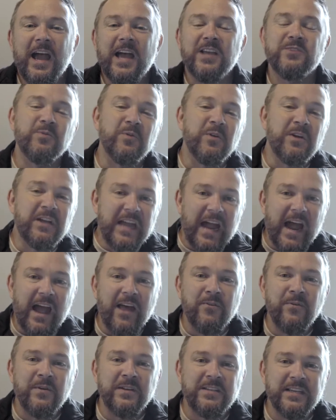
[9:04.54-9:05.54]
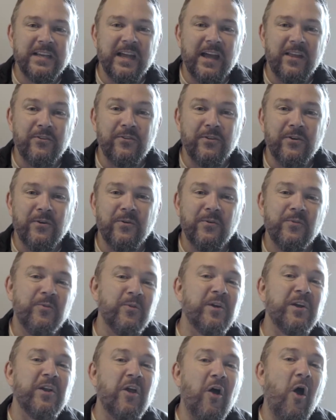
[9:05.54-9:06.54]
As we're gathering together, though, we're
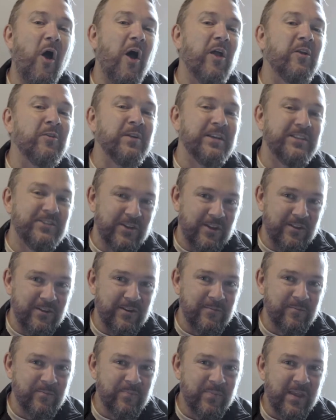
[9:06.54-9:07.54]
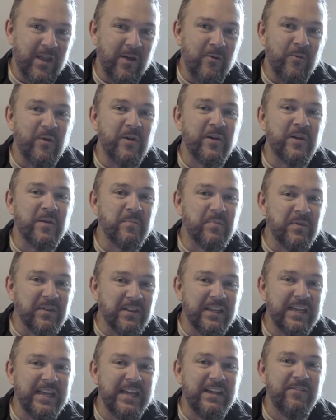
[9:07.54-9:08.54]
going to honor each other, and we're going to
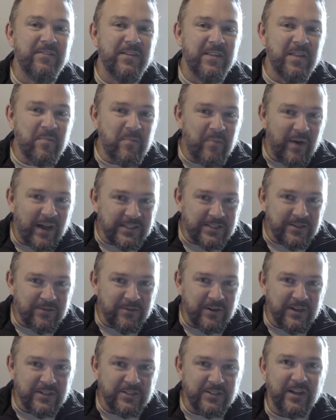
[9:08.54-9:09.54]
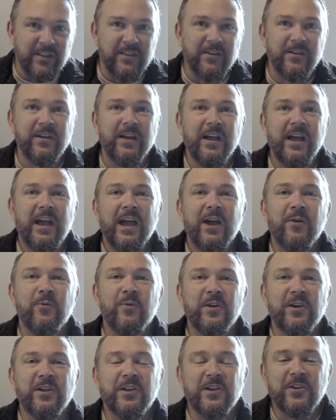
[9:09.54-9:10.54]
believe in the best for each other, and
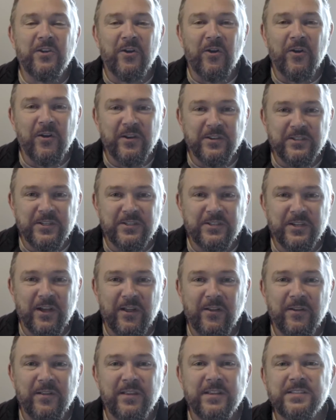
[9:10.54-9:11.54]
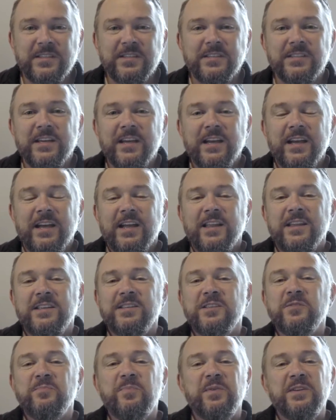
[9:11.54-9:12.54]
we're going to encourage each other. This
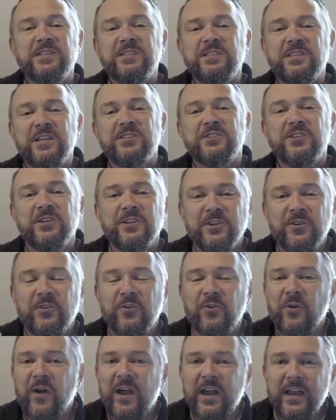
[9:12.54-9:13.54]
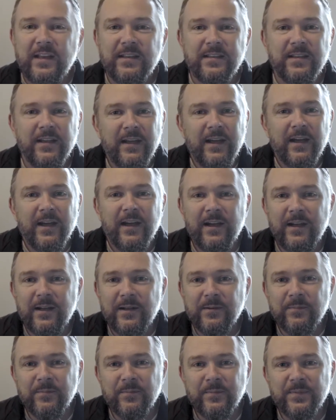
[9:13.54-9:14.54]
has been such a great
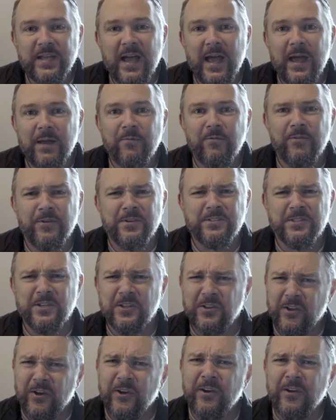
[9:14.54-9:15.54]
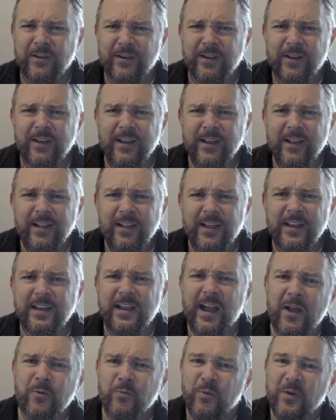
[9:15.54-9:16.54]
time for us to learn, like,
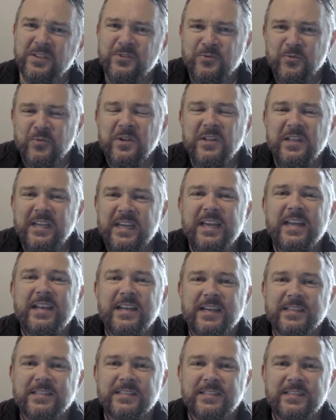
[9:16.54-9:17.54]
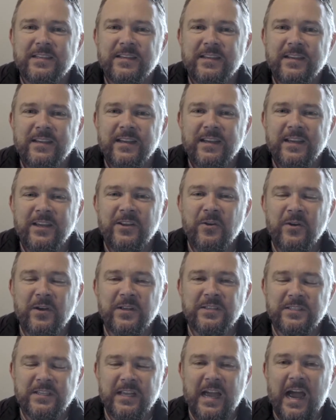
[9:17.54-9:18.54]
God, what's really in us?
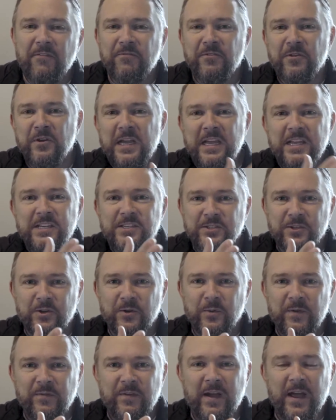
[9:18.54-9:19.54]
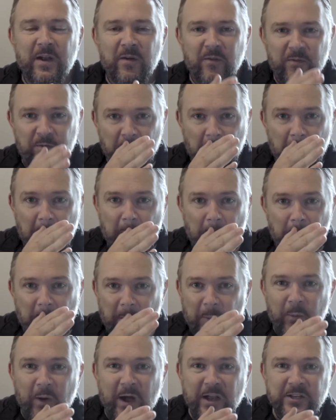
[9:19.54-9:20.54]
As after Easter, we've kind of
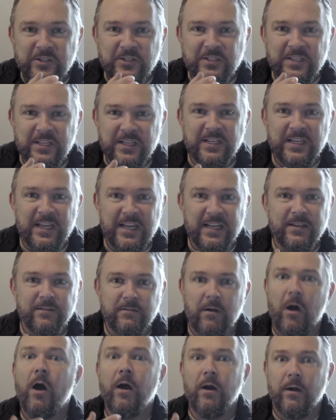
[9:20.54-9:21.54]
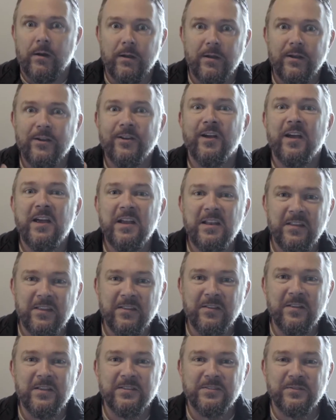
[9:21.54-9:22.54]
watched it get hard, right?
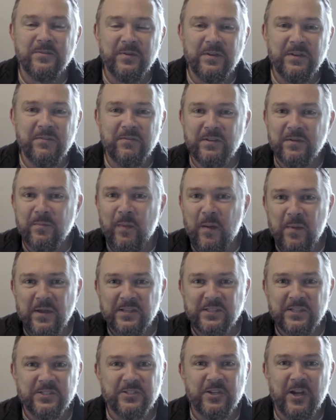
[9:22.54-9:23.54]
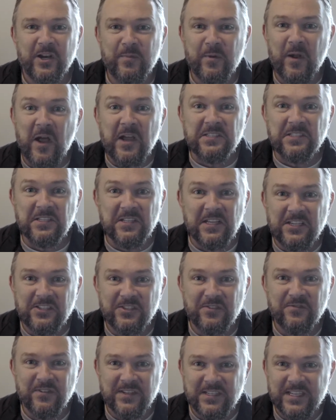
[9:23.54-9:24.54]
Even in my message talked about
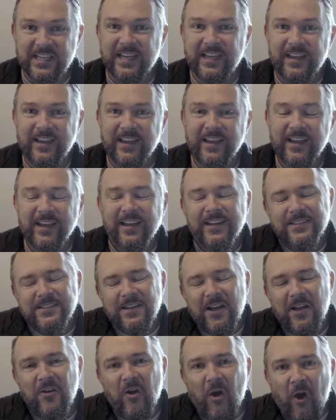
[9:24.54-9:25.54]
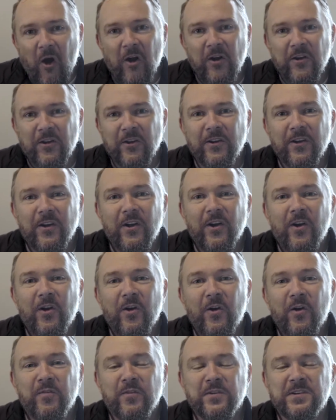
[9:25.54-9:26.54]
isolation fatigue. It's gotten harder
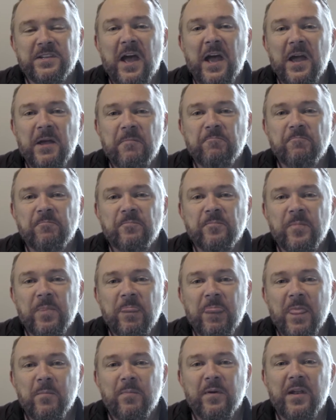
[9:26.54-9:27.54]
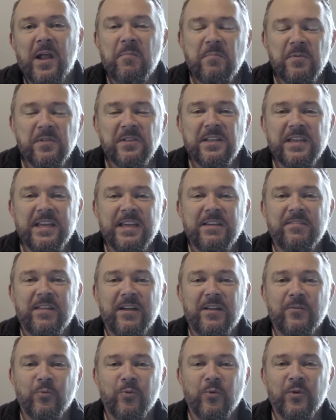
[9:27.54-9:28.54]
over time. But I believe
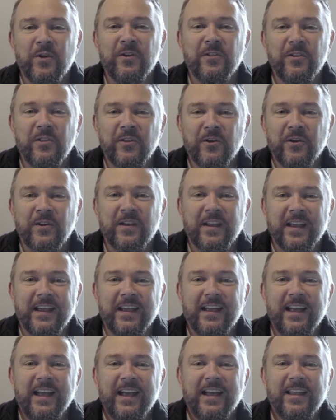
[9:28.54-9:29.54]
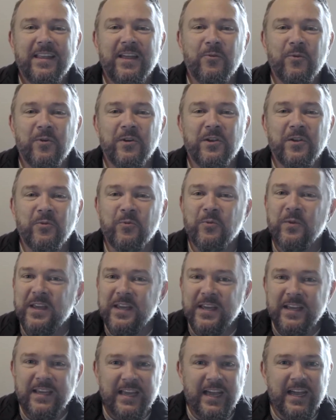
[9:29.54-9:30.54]
that we're learning that we're going to
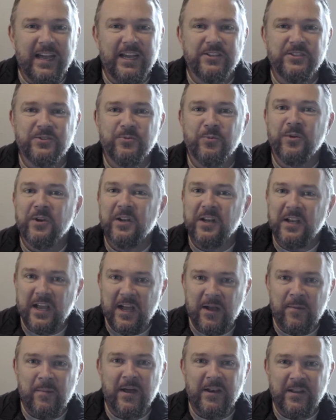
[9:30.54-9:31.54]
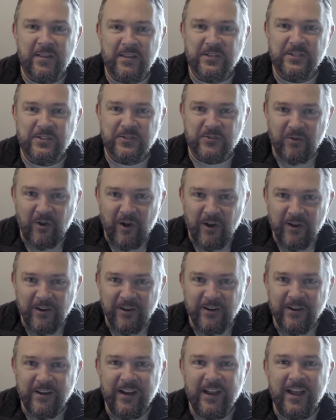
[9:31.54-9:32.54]
re-engage and we're going to come out of this
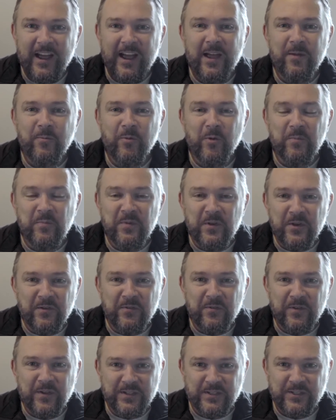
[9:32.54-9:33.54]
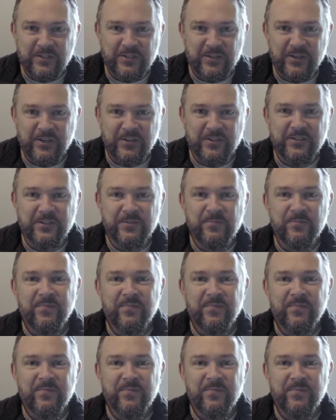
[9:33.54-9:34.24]
stronger and more beautiful as a church.